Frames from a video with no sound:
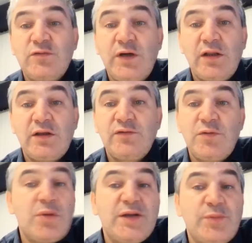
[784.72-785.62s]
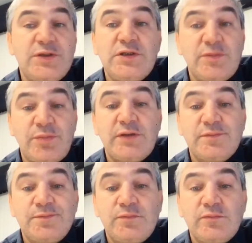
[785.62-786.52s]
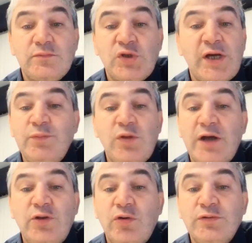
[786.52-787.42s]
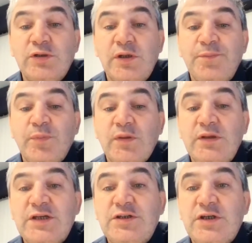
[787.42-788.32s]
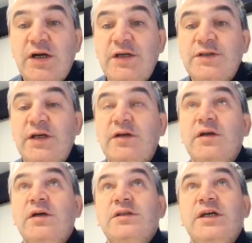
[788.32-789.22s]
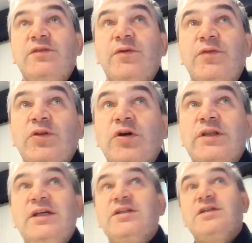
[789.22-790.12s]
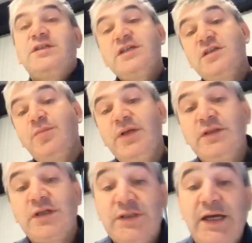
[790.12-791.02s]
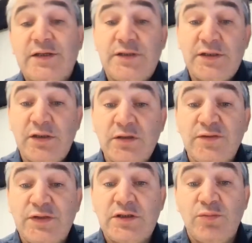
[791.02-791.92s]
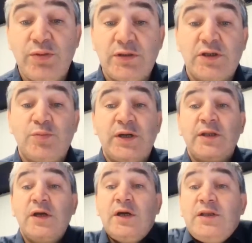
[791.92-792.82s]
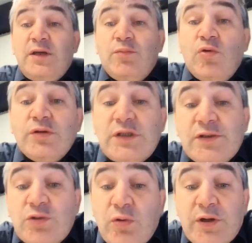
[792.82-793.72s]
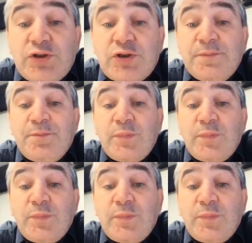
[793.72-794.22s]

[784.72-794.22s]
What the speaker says: as well, and we might participate. So I don't necessarily think that we will not. It's system builders, yes, there's a lot of system builders, but the modern storage